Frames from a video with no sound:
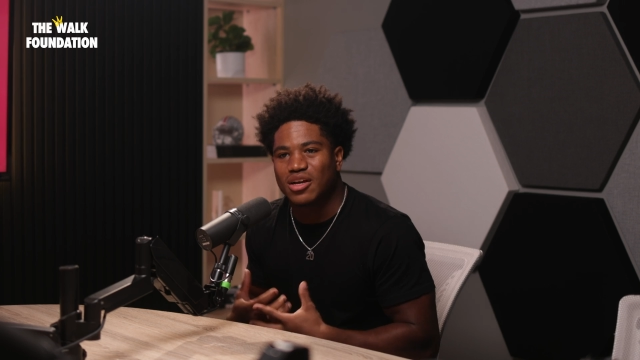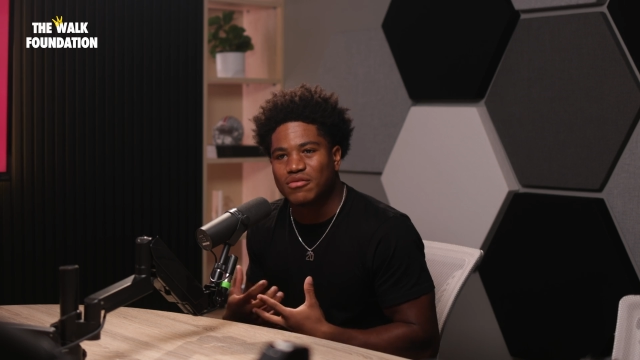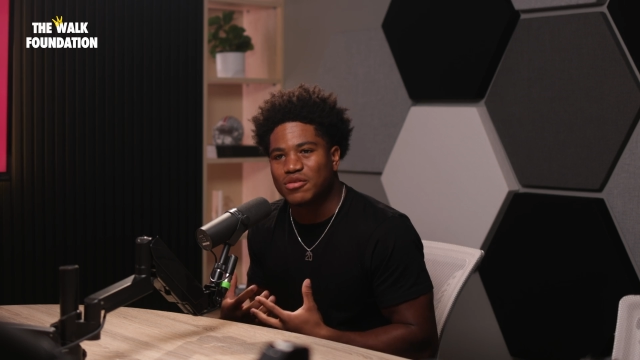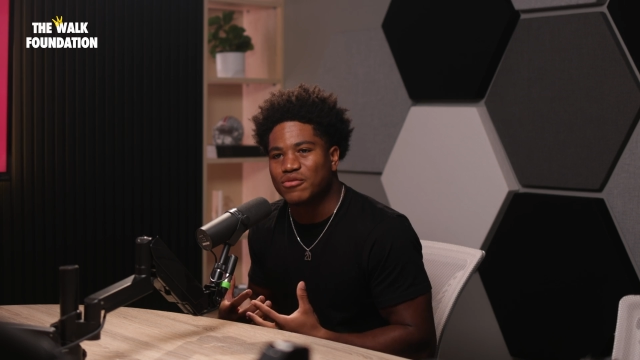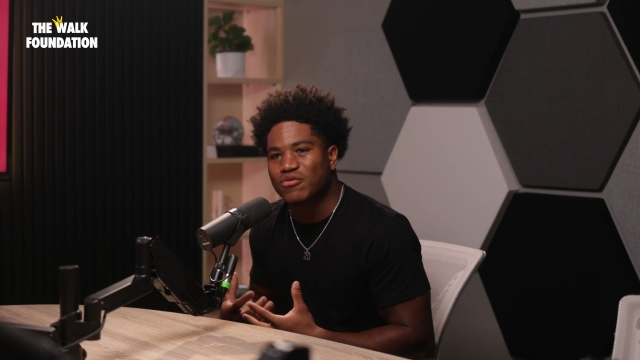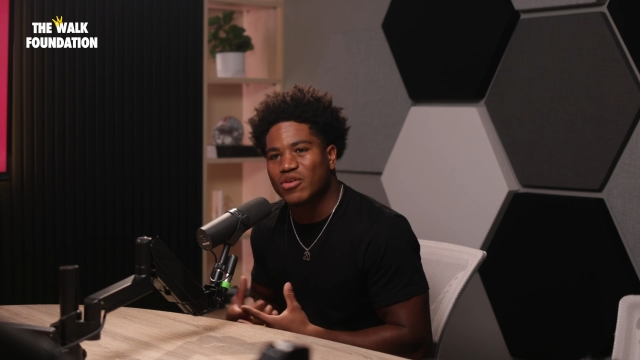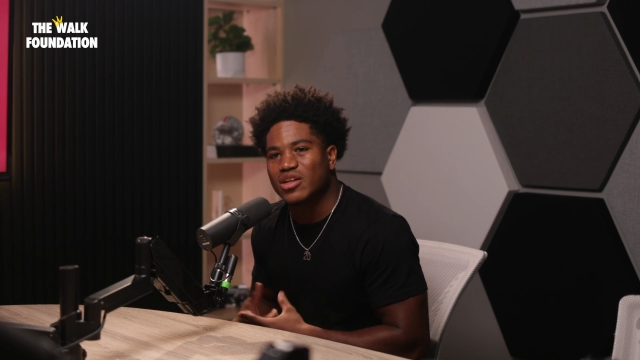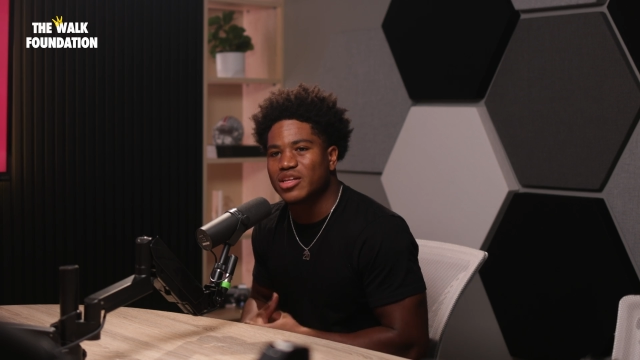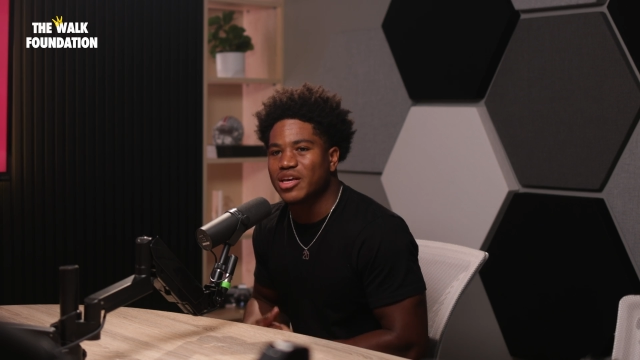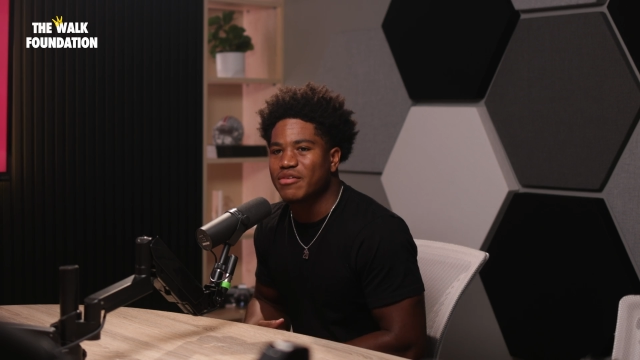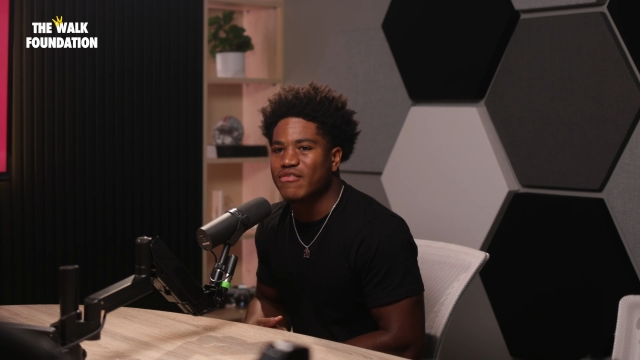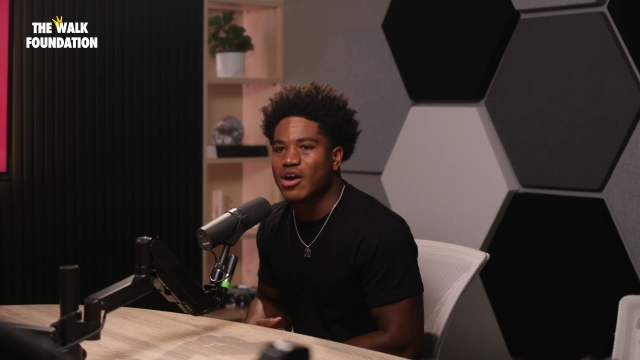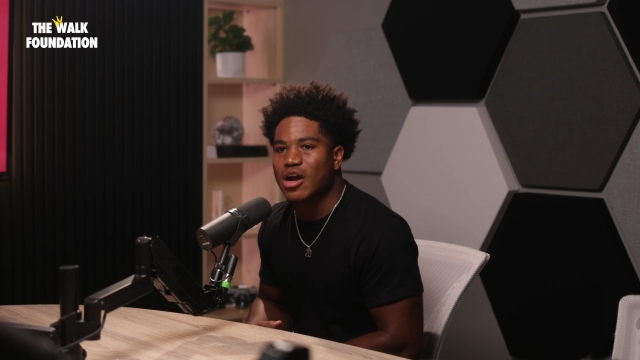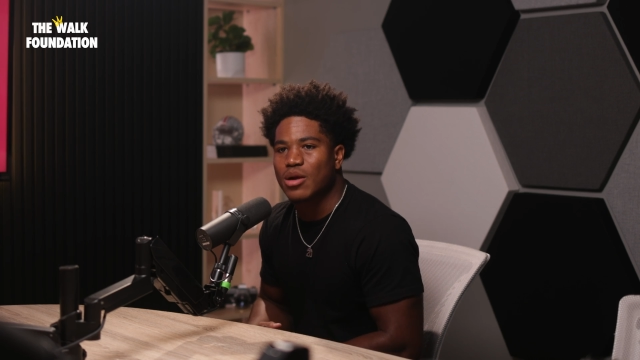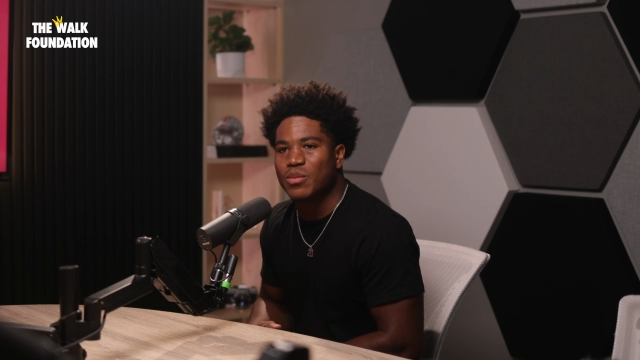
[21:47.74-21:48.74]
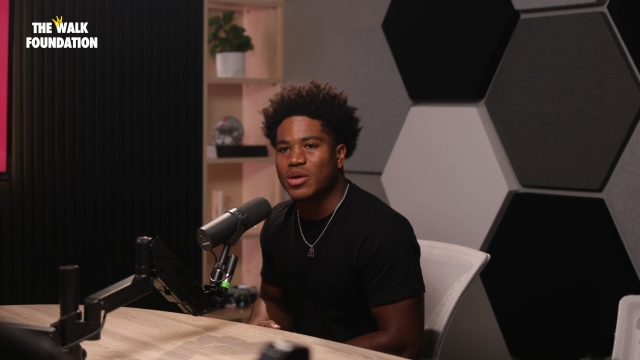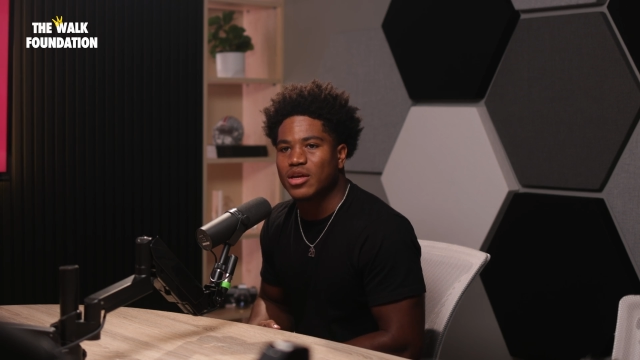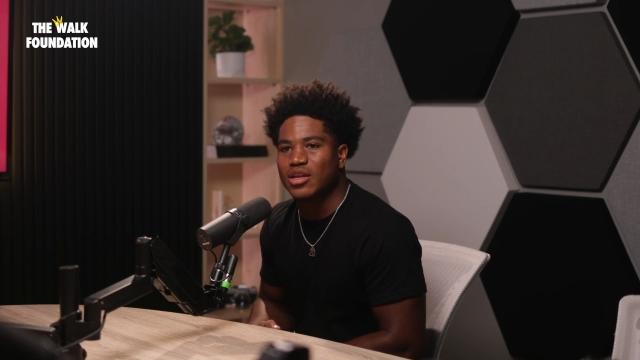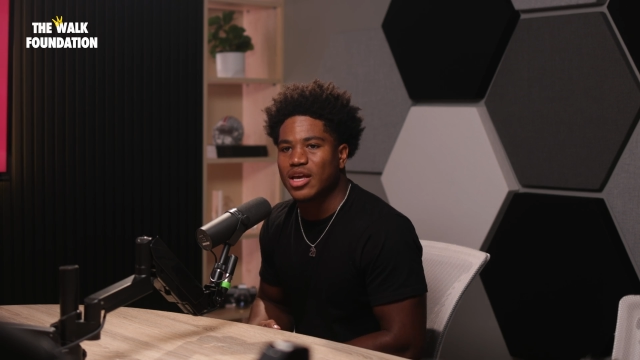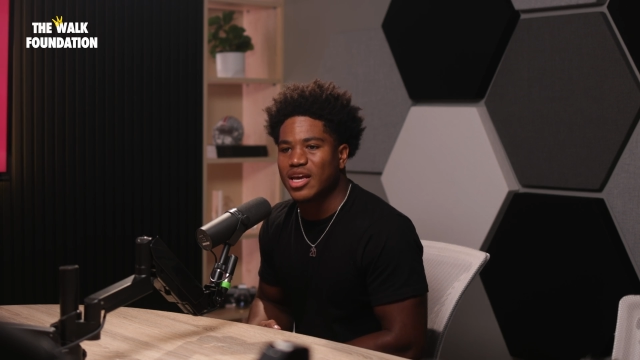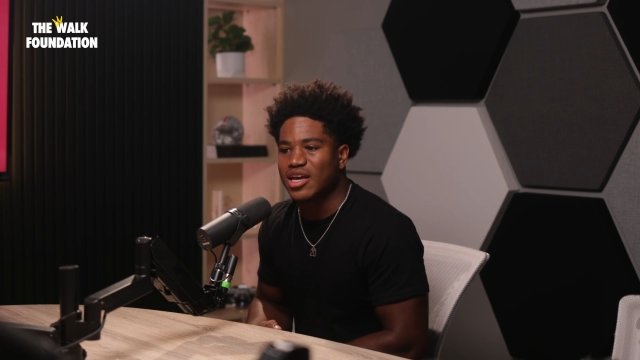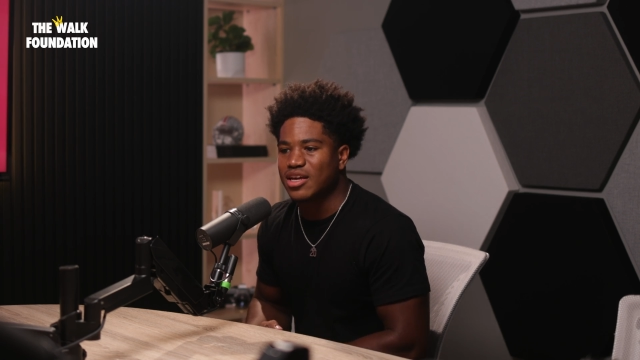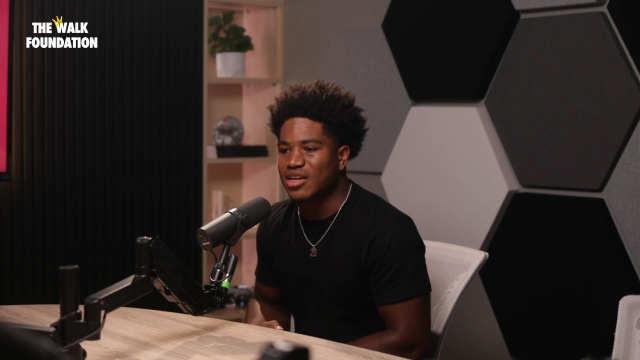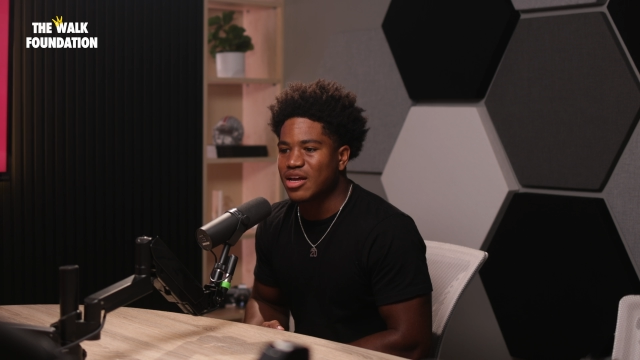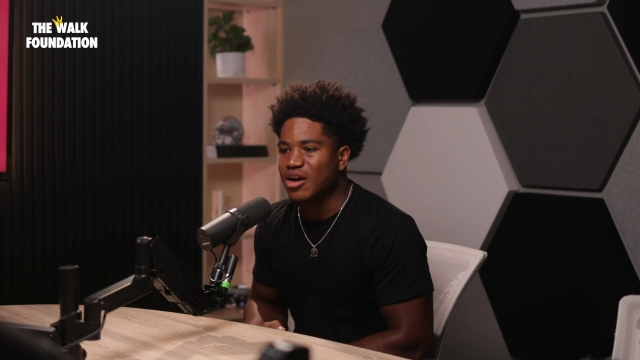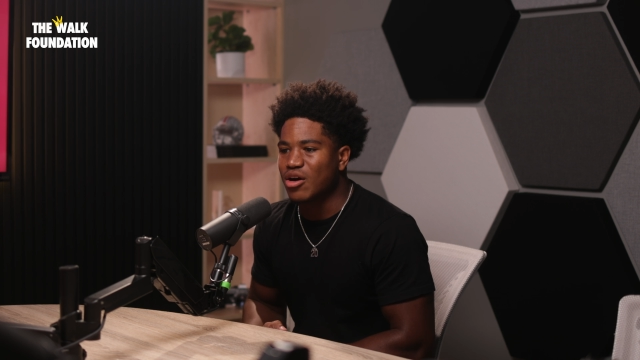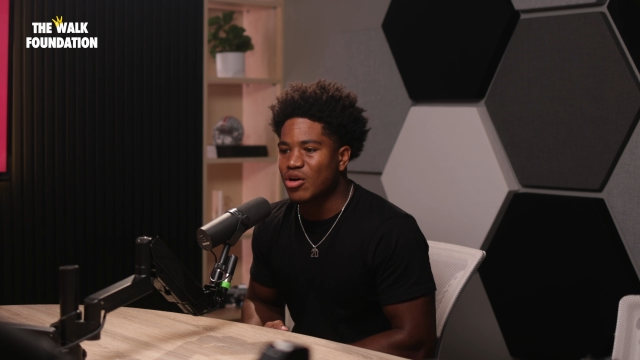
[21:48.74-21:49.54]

lovely, friendly environment, and